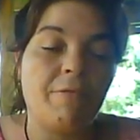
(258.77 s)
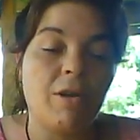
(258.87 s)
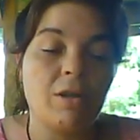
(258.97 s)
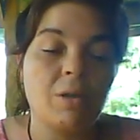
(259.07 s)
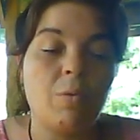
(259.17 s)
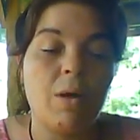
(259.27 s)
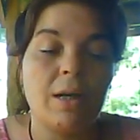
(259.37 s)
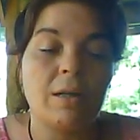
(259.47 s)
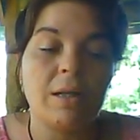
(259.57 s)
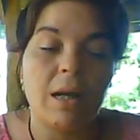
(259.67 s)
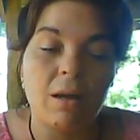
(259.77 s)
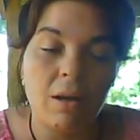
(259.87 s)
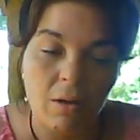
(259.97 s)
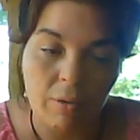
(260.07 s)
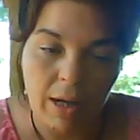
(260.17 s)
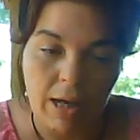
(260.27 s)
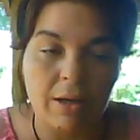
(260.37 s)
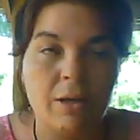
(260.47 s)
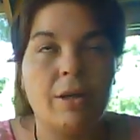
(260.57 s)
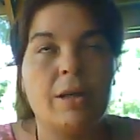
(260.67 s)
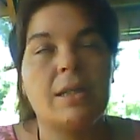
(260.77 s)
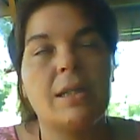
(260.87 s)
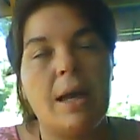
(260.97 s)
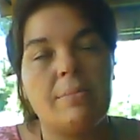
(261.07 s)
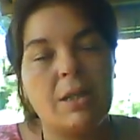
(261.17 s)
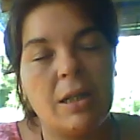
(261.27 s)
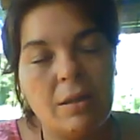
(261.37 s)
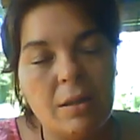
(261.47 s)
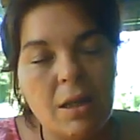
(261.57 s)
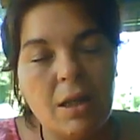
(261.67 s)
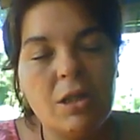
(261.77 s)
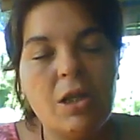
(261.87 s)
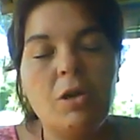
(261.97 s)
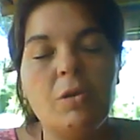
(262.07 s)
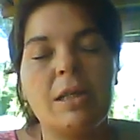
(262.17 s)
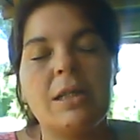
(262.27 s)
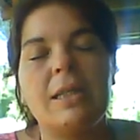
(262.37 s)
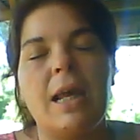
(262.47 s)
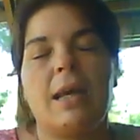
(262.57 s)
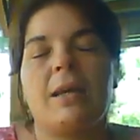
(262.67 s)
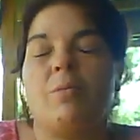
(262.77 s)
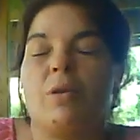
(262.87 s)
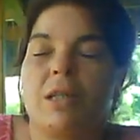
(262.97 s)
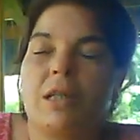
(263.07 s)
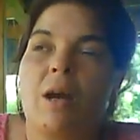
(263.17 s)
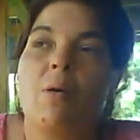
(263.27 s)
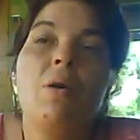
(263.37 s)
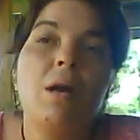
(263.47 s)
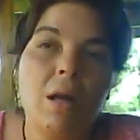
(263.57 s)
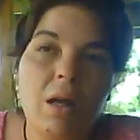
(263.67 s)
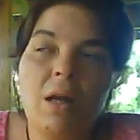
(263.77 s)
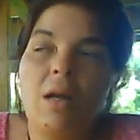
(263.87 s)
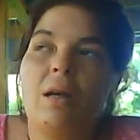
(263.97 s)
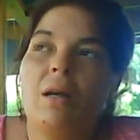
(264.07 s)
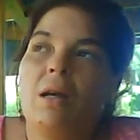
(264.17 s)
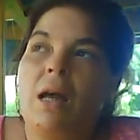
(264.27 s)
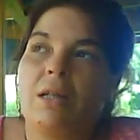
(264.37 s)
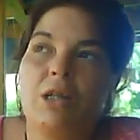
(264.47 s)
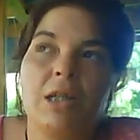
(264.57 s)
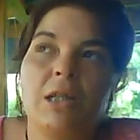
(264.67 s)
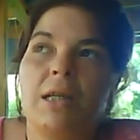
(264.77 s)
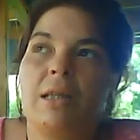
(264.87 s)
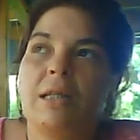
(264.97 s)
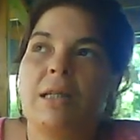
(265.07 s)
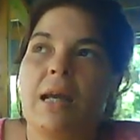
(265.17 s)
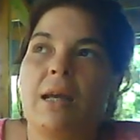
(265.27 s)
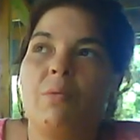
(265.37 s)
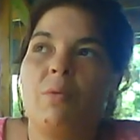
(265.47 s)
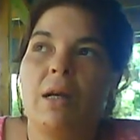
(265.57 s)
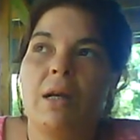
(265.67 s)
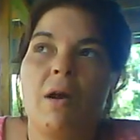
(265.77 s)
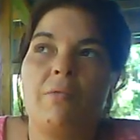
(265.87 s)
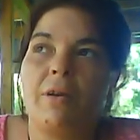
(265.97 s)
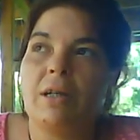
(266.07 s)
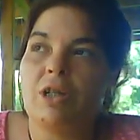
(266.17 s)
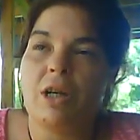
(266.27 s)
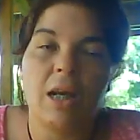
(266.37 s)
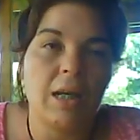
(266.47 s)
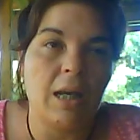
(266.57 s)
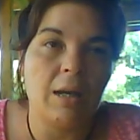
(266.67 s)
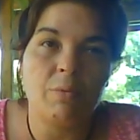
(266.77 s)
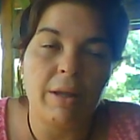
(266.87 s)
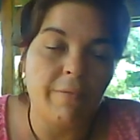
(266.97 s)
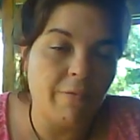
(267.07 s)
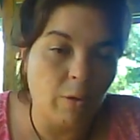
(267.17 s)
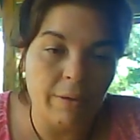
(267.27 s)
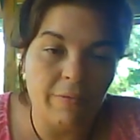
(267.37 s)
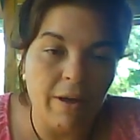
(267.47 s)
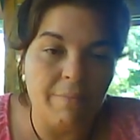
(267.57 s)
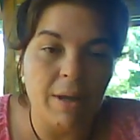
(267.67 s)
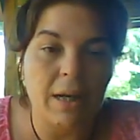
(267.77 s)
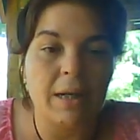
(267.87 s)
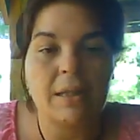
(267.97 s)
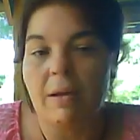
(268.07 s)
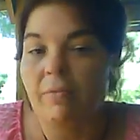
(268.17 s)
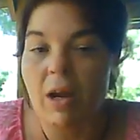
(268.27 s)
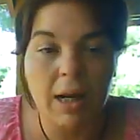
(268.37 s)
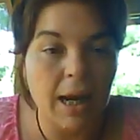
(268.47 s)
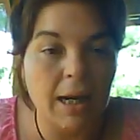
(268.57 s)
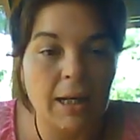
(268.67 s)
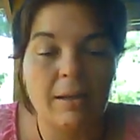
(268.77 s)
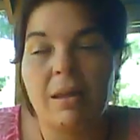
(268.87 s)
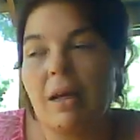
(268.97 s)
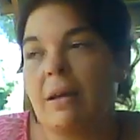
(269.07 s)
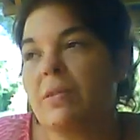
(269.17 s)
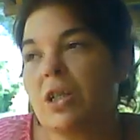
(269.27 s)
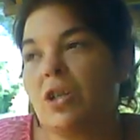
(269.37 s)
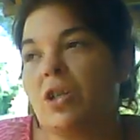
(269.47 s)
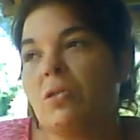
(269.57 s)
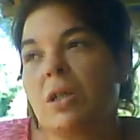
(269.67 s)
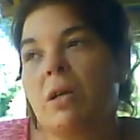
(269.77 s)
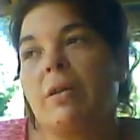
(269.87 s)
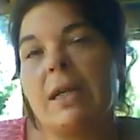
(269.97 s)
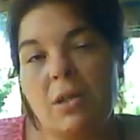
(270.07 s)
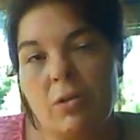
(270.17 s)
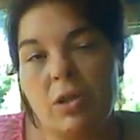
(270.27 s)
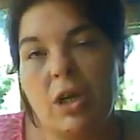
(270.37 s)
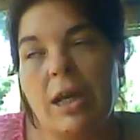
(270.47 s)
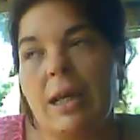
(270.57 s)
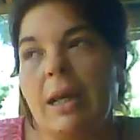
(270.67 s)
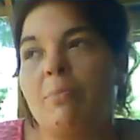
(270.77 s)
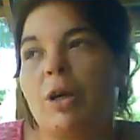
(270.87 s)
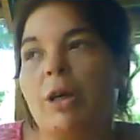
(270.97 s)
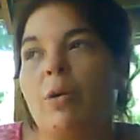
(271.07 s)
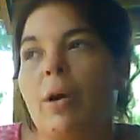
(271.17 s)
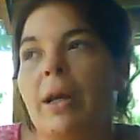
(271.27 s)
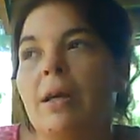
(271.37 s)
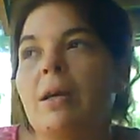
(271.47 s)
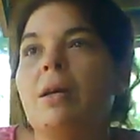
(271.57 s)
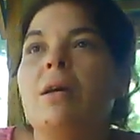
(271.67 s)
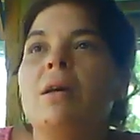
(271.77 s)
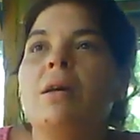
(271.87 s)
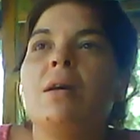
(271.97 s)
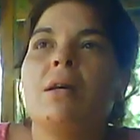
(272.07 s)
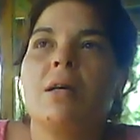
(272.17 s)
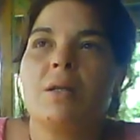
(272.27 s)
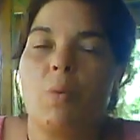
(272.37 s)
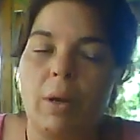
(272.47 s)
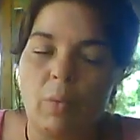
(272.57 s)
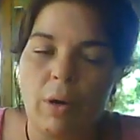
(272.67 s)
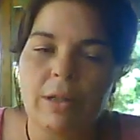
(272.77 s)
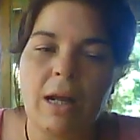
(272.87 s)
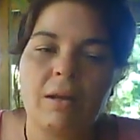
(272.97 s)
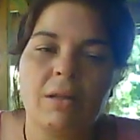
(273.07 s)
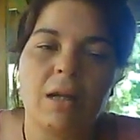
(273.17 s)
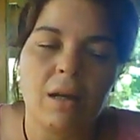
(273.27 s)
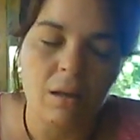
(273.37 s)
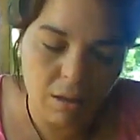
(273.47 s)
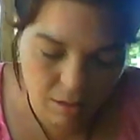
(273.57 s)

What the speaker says: first one, and it's like, okay, good. It's time to do the 2nd one. So I just did the 2nd one, and hopefully it should kick in within 45 minutes. I've not ate anything. I've just juiced all day, so it should kick in pretty quick. Because when it wears out, it's like